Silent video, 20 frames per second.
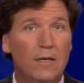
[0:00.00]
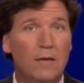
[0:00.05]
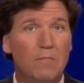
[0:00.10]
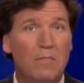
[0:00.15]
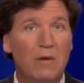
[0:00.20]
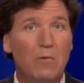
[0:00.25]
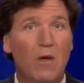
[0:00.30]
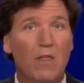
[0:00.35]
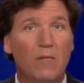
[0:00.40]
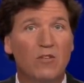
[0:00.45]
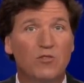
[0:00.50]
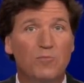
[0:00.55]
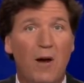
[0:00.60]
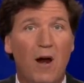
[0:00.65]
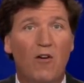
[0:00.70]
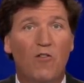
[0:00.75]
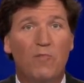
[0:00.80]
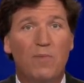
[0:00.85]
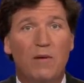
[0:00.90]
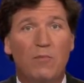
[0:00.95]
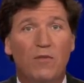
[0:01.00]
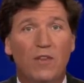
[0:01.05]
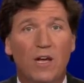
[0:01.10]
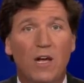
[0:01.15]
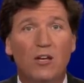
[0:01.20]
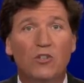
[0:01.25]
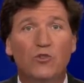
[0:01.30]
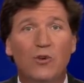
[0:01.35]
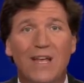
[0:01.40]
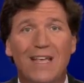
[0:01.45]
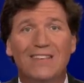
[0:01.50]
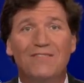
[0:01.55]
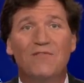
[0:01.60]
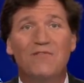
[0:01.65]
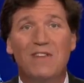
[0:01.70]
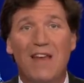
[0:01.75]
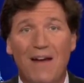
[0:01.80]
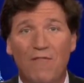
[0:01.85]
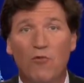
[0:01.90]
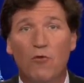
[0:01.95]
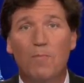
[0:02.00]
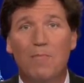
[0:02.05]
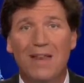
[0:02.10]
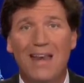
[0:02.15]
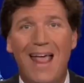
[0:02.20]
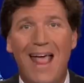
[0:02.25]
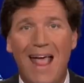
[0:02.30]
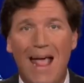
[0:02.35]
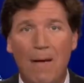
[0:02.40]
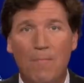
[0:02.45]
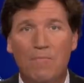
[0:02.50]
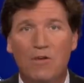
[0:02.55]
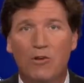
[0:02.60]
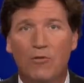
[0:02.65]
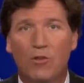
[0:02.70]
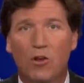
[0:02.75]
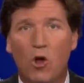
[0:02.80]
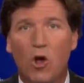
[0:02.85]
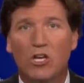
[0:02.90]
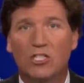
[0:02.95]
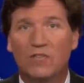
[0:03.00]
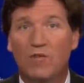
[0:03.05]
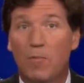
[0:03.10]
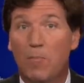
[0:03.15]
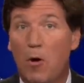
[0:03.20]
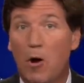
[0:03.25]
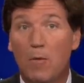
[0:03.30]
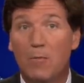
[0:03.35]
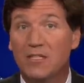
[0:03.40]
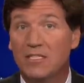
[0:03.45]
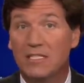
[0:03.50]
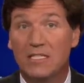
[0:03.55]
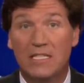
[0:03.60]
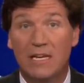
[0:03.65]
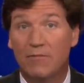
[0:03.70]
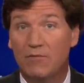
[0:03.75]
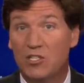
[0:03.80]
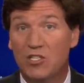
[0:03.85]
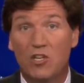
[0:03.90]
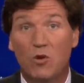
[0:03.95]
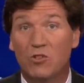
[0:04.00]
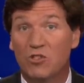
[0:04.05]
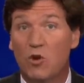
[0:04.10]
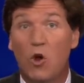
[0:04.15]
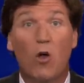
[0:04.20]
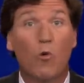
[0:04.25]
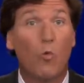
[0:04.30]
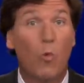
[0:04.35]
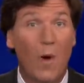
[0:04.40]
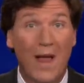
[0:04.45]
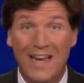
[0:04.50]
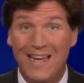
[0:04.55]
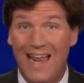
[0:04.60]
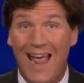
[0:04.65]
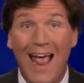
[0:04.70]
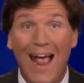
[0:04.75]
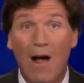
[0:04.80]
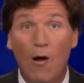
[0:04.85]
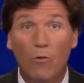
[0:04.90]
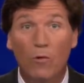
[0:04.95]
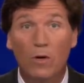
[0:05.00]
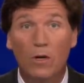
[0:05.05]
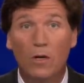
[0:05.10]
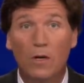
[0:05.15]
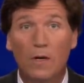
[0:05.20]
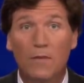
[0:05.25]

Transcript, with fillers: Meanwhile, the most powerful people in the country have never been happier. The cost of apartments in San Francisco has gone way down.